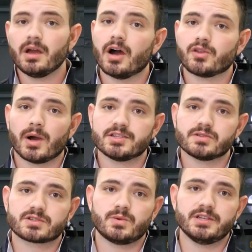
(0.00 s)
Otherwise,
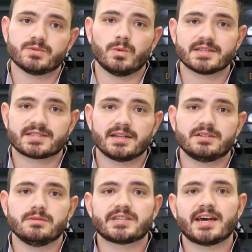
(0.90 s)
you'll squeeze one side
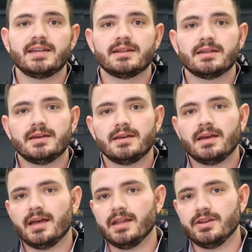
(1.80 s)
too tight,
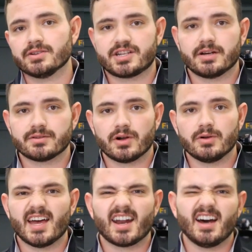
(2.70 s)
and years down the
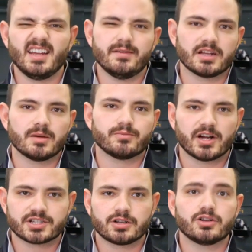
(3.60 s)
road, that uneven
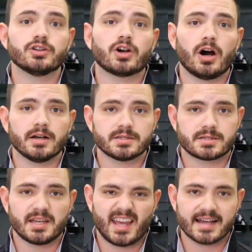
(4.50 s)
compression could
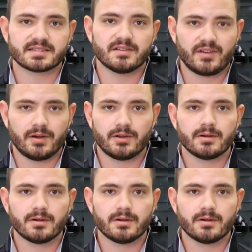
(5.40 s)
cause a gasket failure.